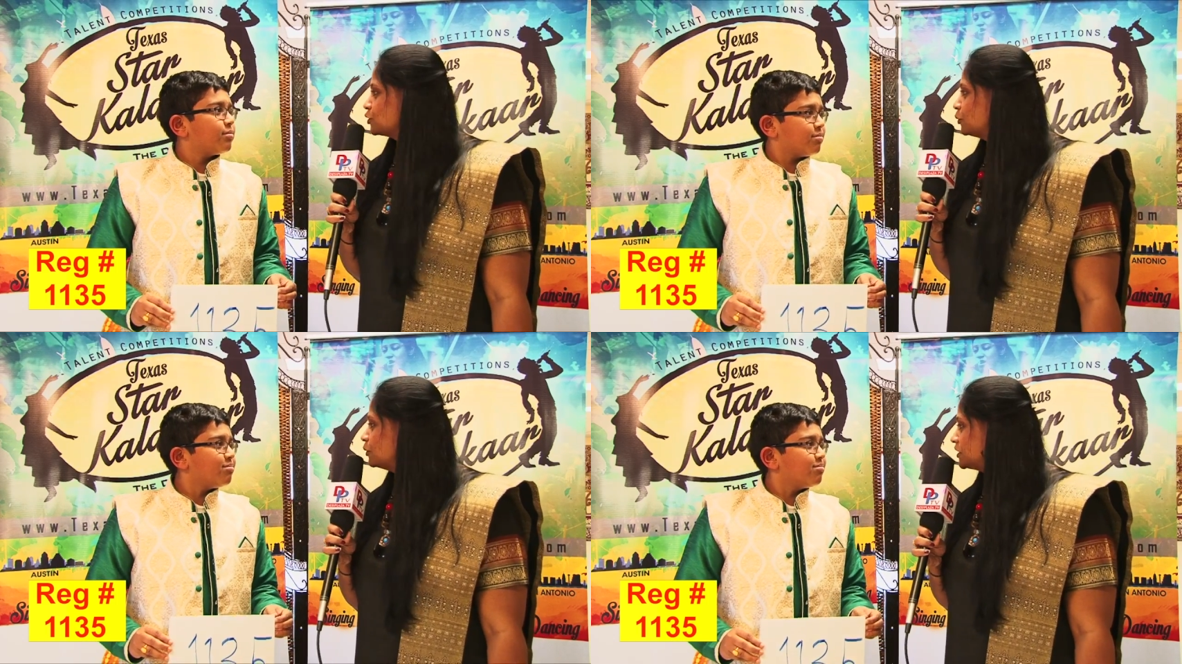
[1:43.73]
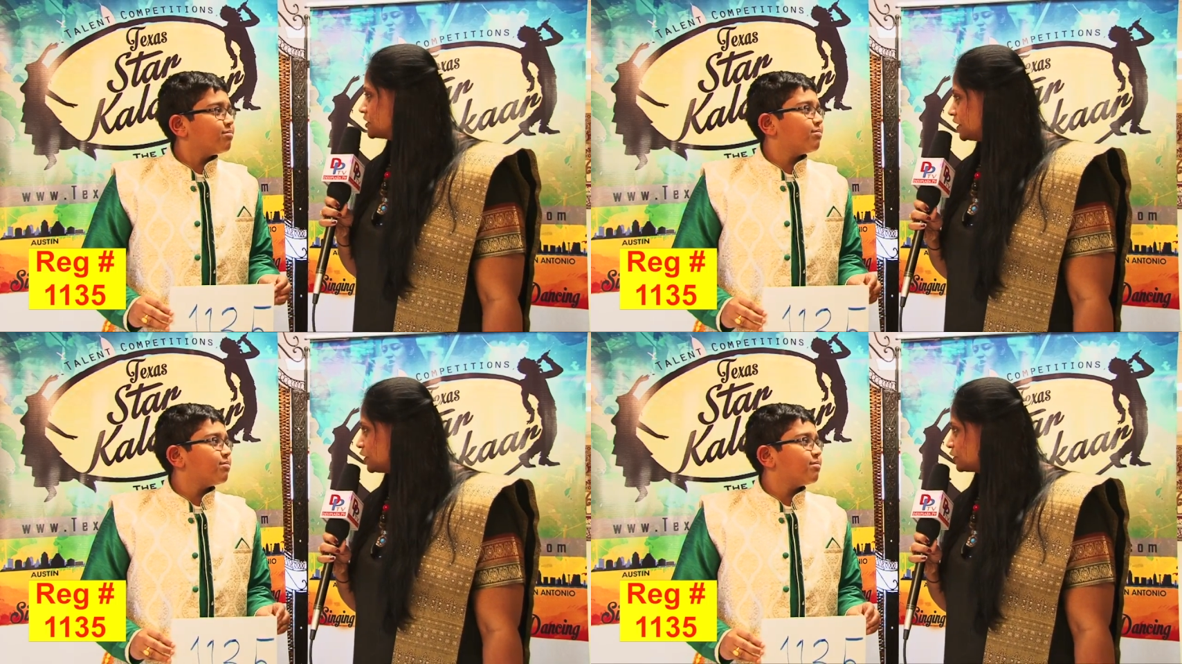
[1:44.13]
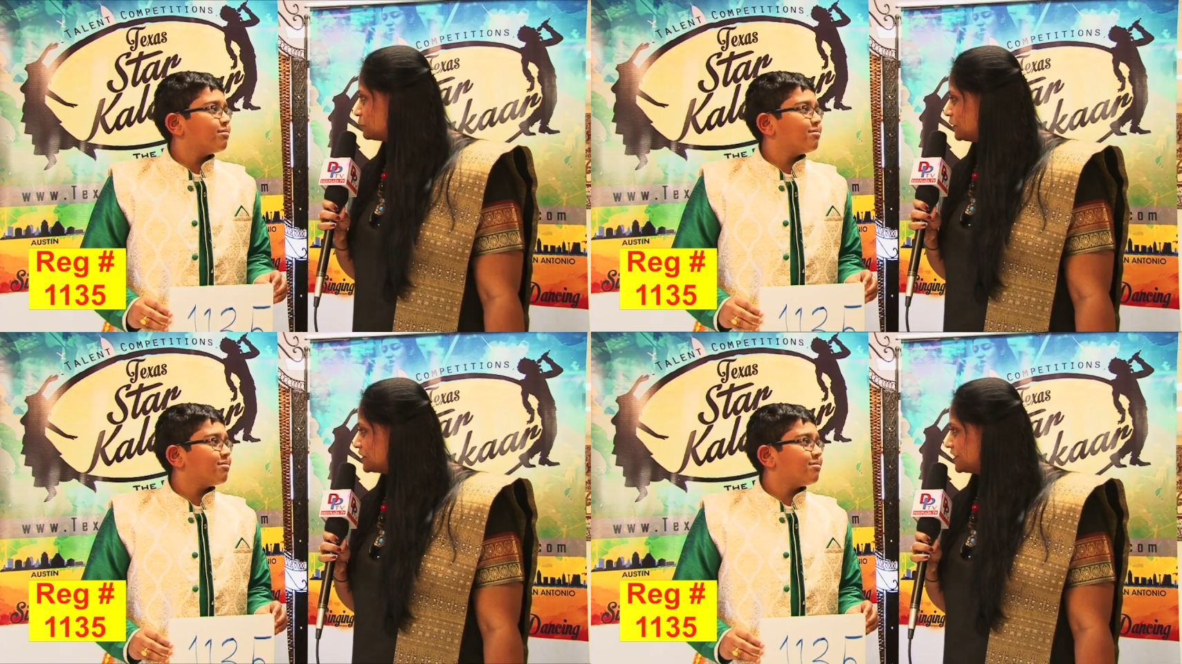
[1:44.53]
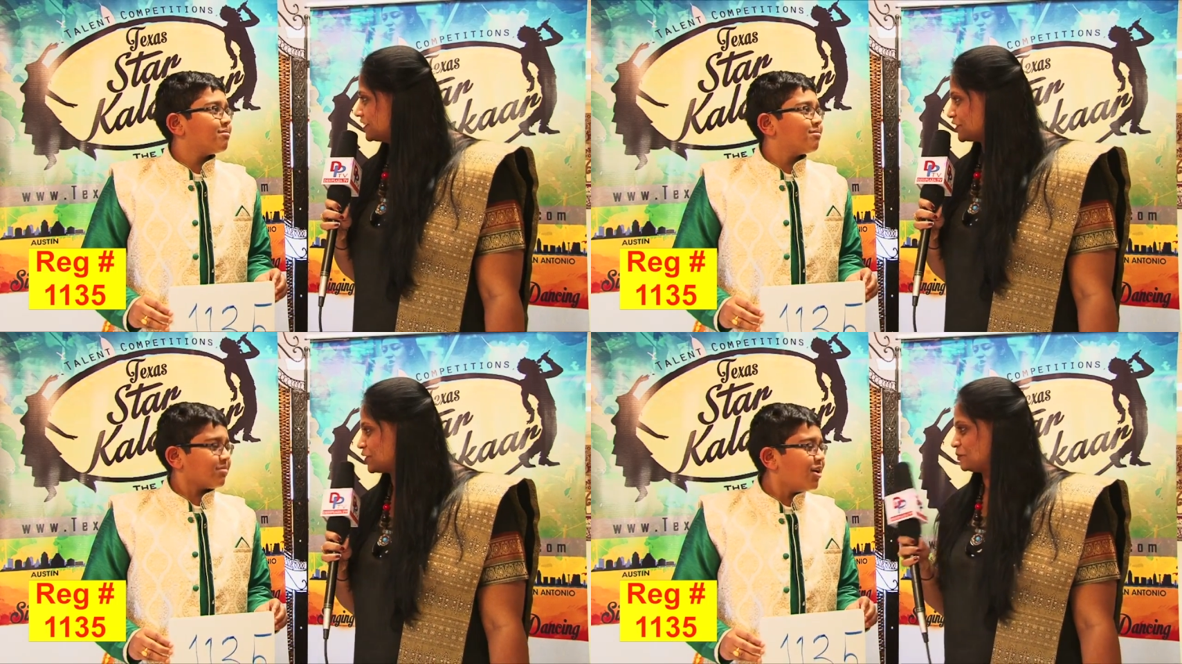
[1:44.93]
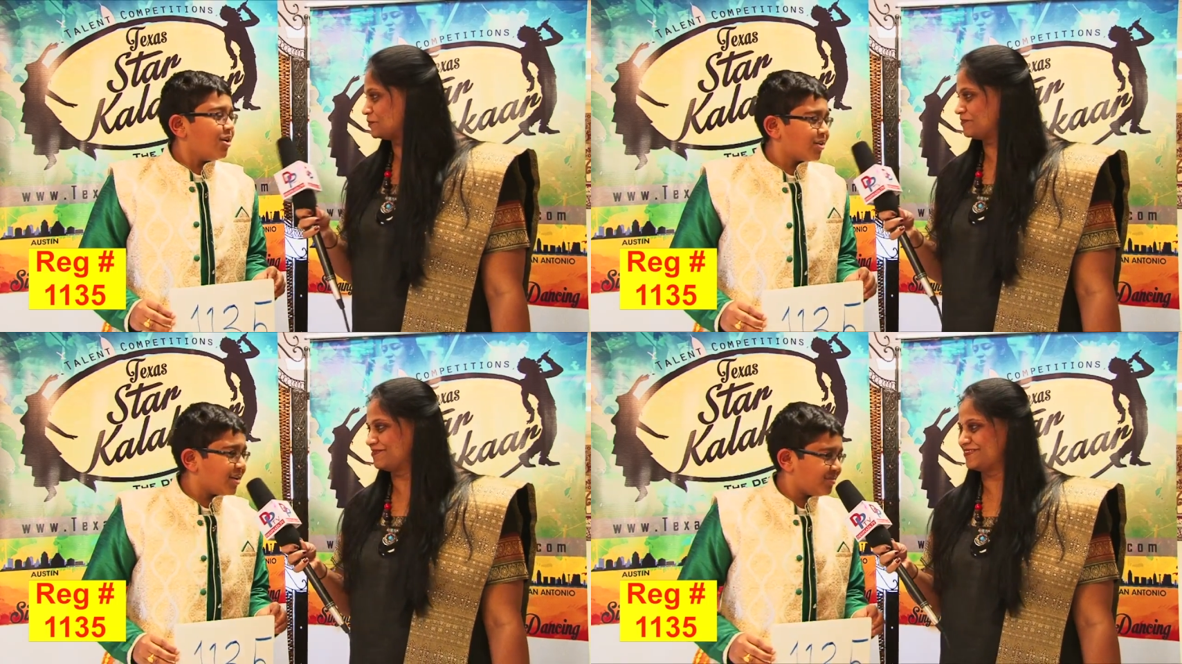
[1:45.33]
Speaker 1: So let's take it on the main stage.
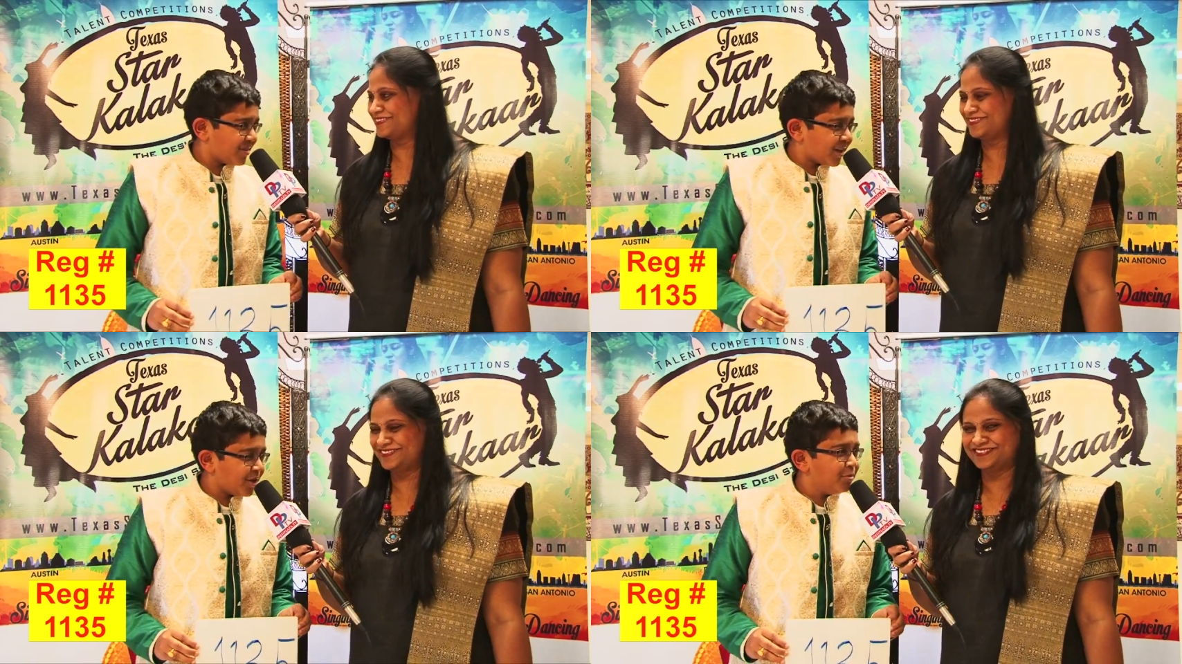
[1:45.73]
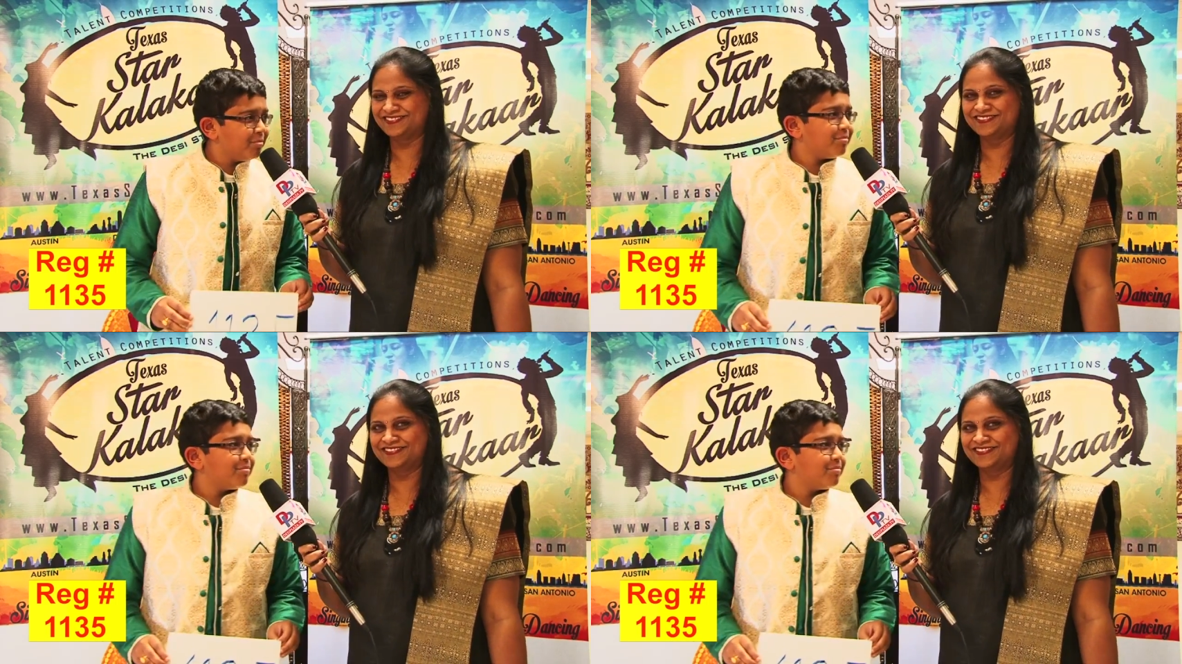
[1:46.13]
Okay, thank you.